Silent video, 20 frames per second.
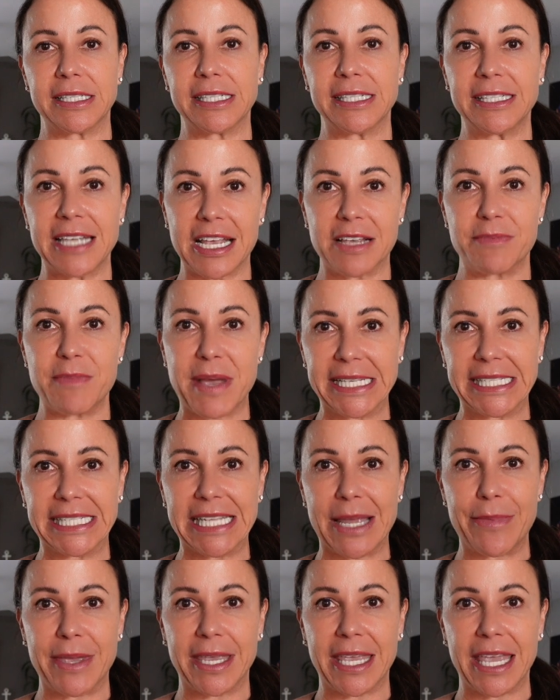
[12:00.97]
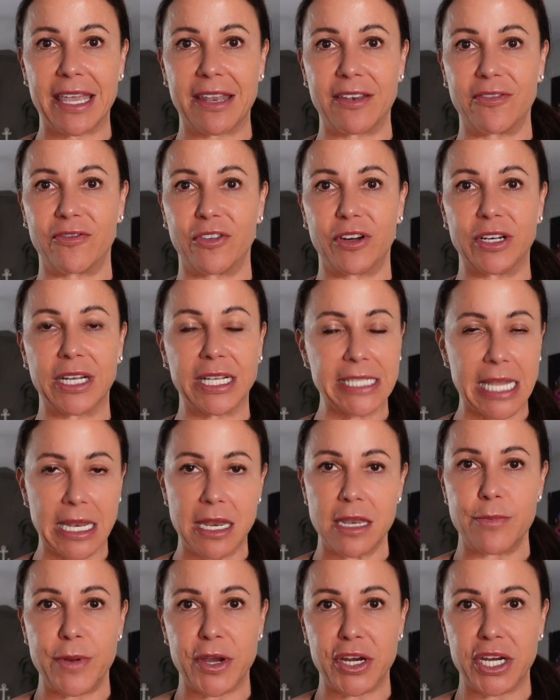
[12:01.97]
suck my stomach in for an
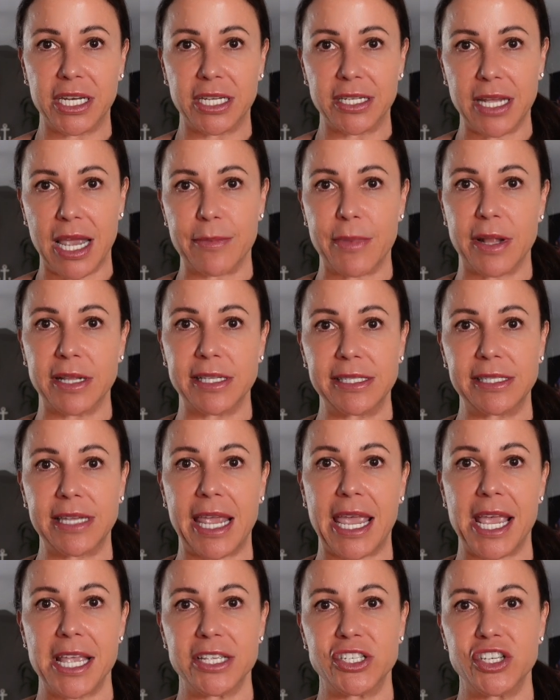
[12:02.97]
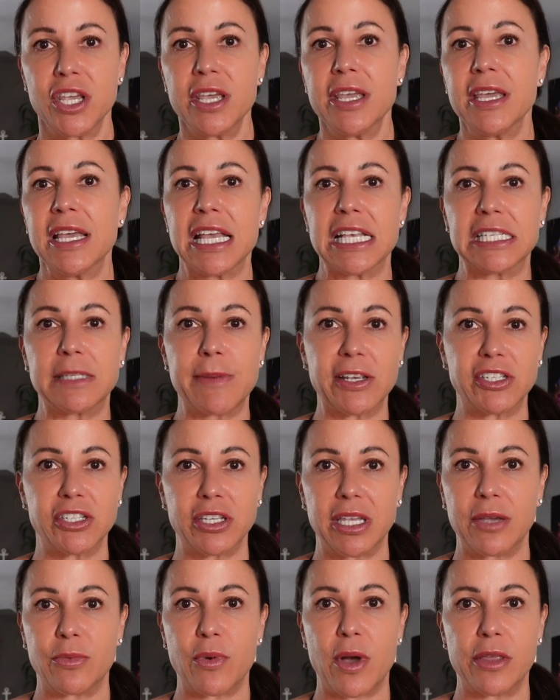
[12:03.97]
extended period of time on stage,
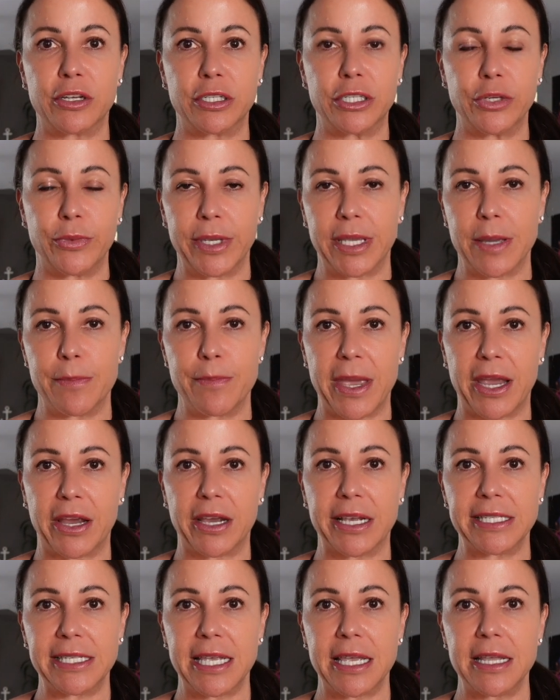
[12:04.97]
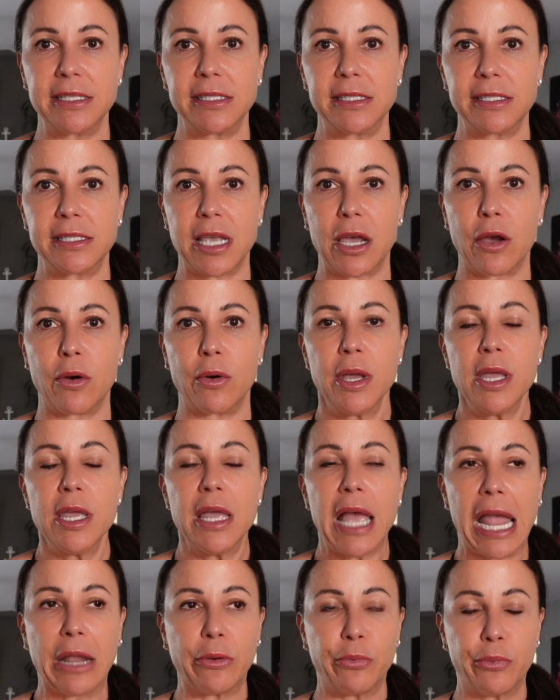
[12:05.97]
especially while they're doing comparisons. So
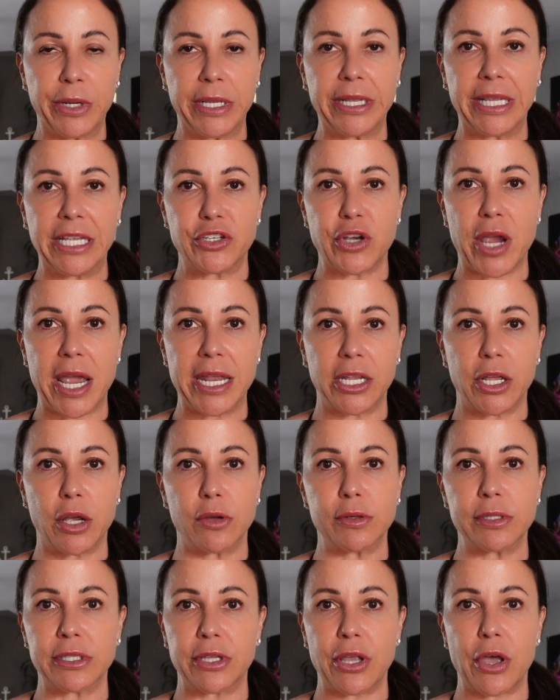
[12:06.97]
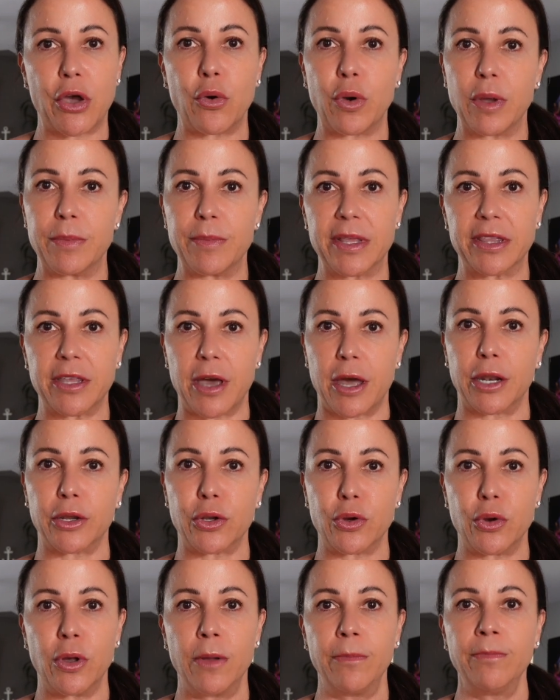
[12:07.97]
I really try to go slow and
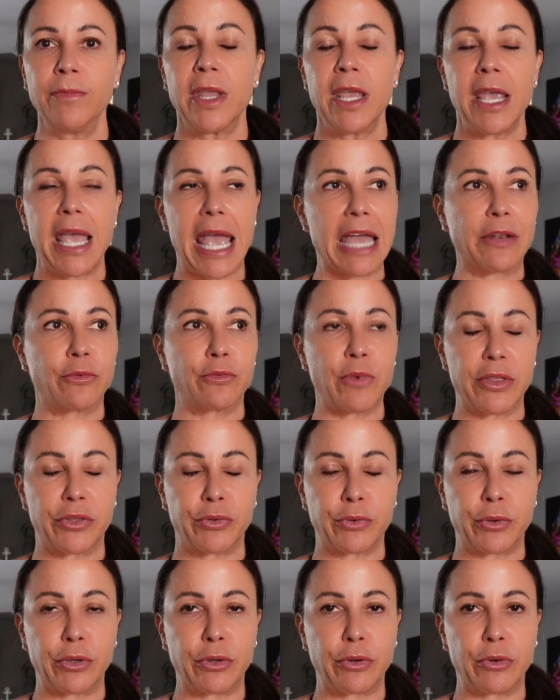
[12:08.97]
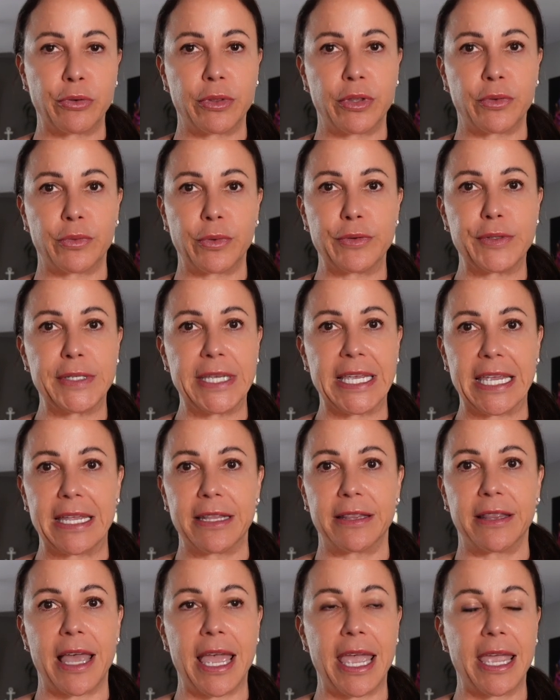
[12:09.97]
methodical and run through the
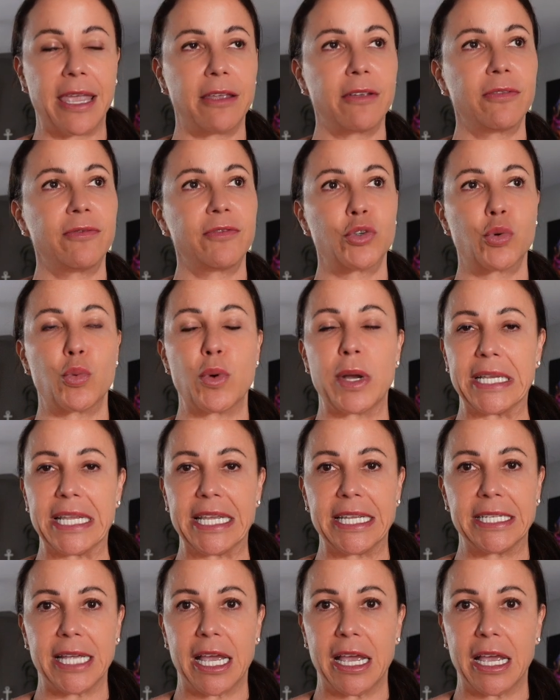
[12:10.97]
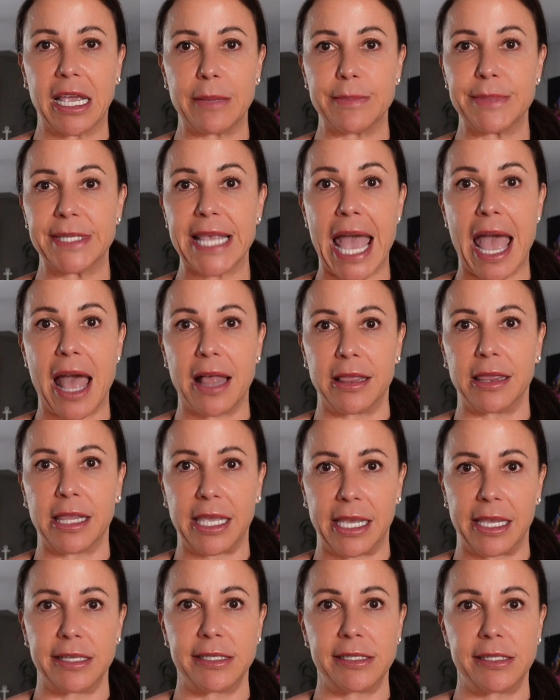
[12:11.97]
routine like 20 times at
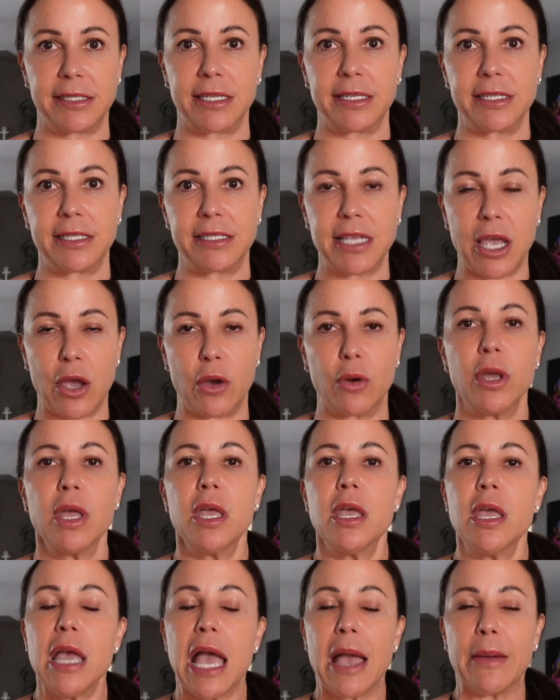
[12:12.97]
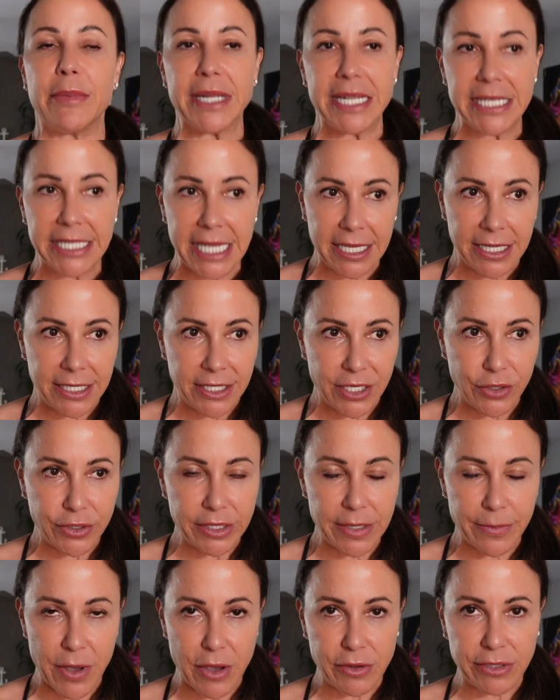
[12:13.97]
least. So I'm gonna do
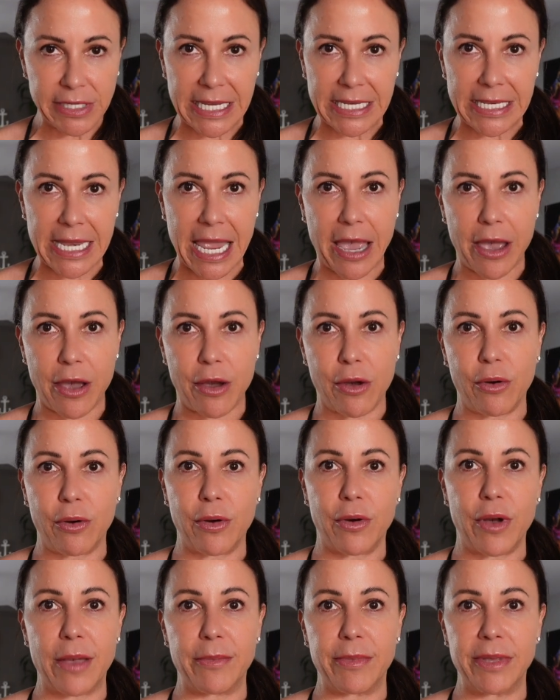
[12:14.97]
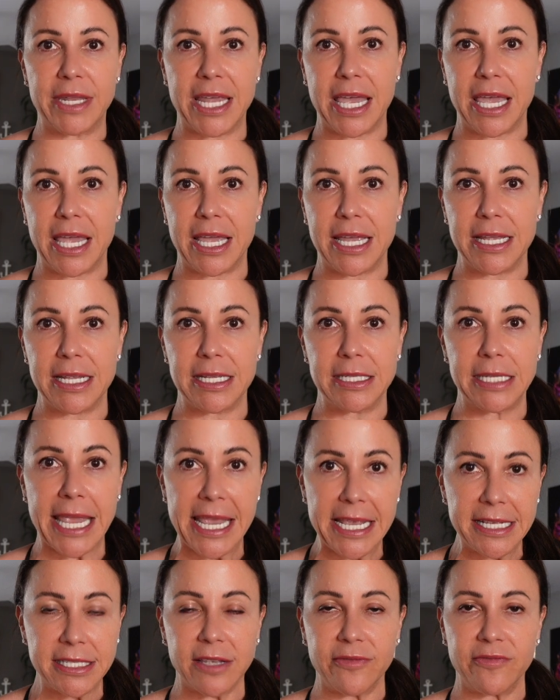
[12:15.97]
some posing now. I'm gonna
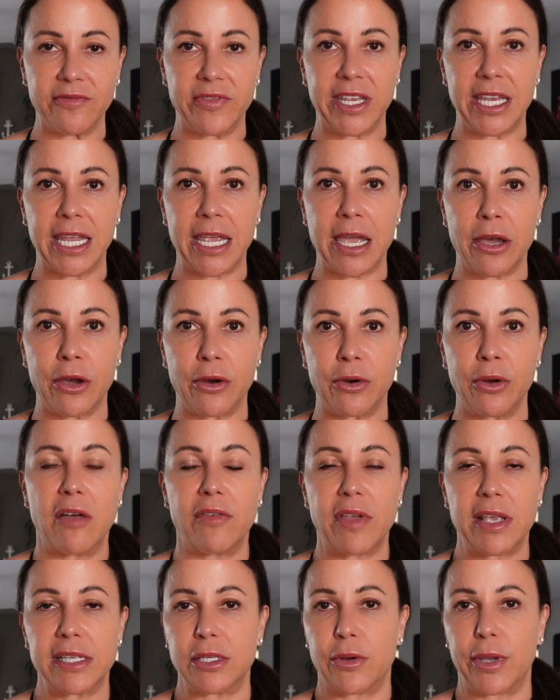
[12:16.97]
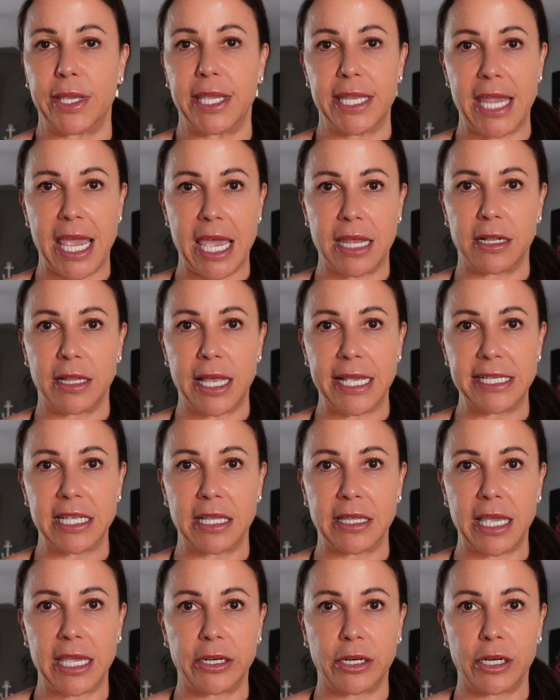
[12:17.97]
take some video of it so I can analyze
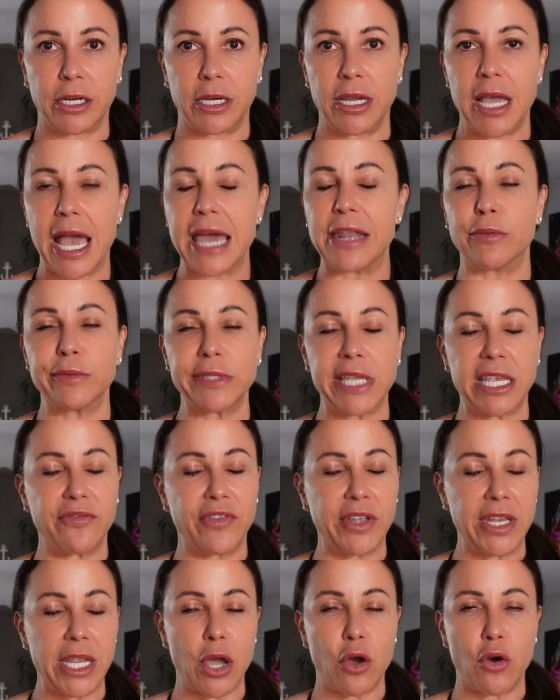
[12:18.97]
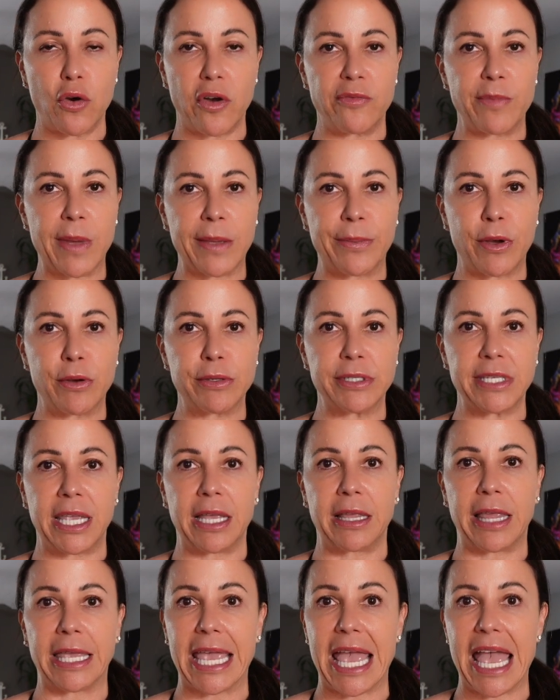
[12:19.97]
it later. I don't take video of my posing
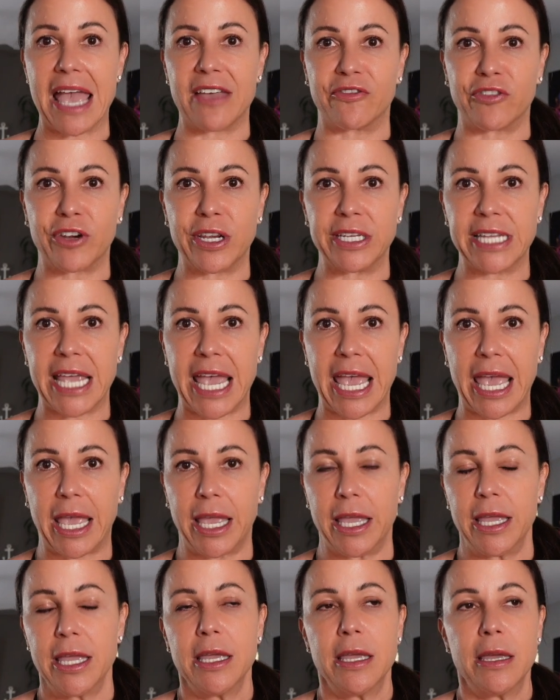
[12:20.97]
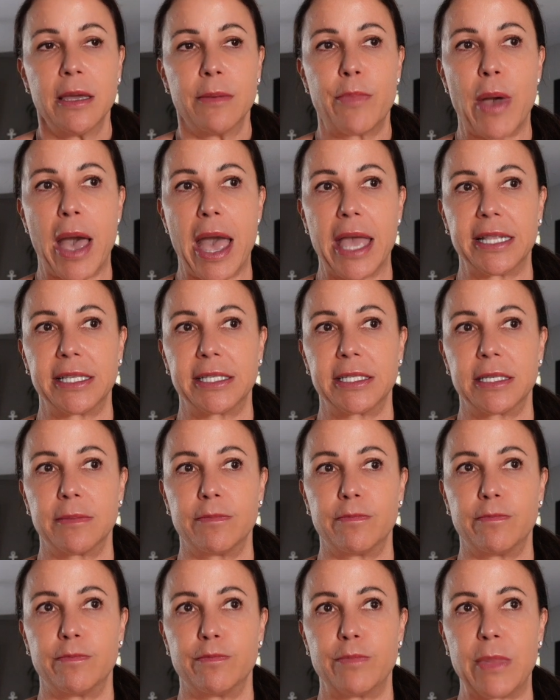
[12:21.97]
like every day, but
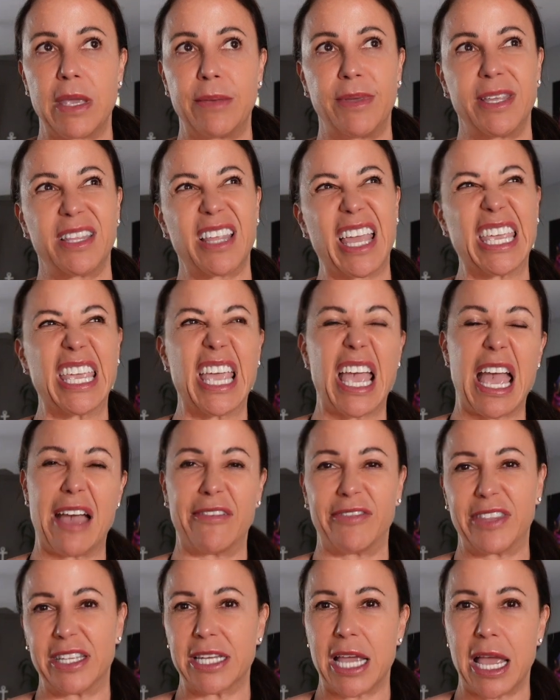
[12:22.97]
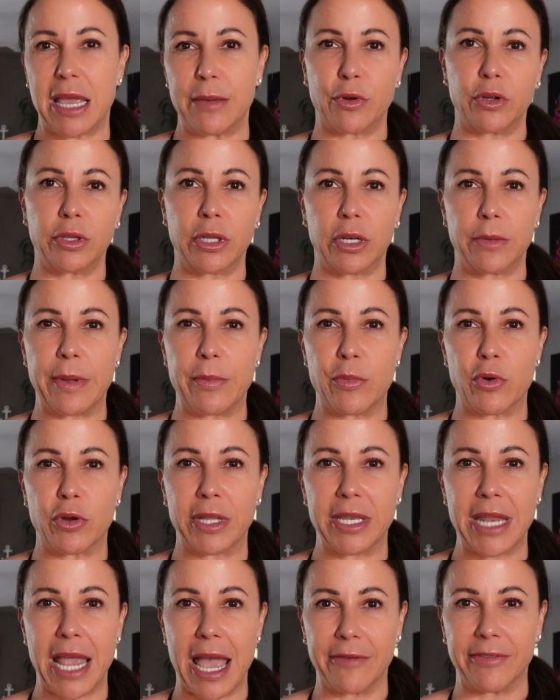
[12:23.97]
maybe like half the time or a little bit more
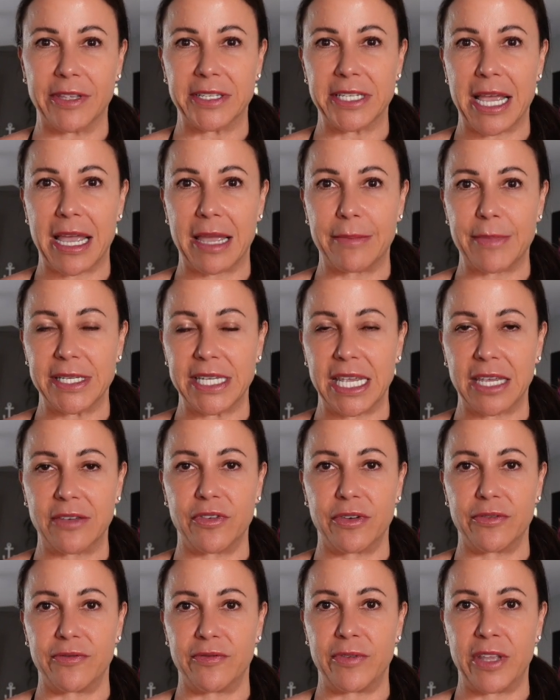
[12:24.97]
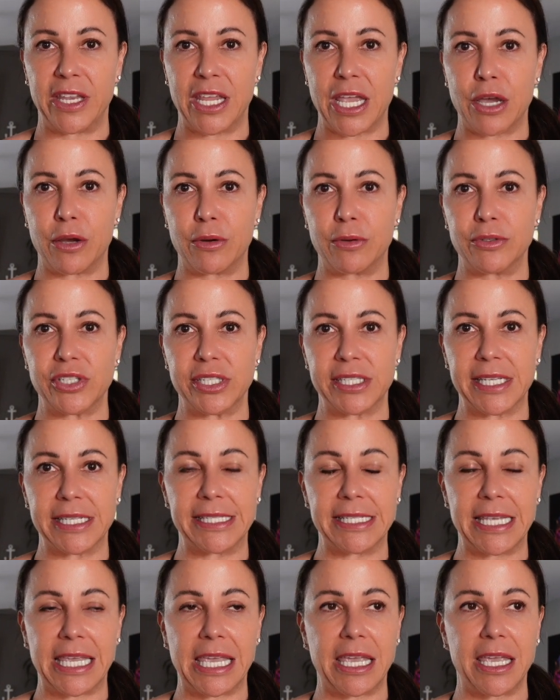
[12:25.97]
than half the time I take video just to
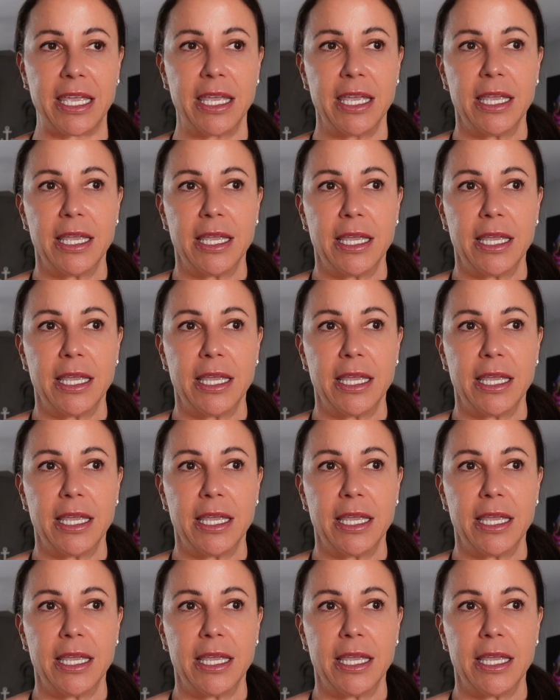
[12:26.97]
see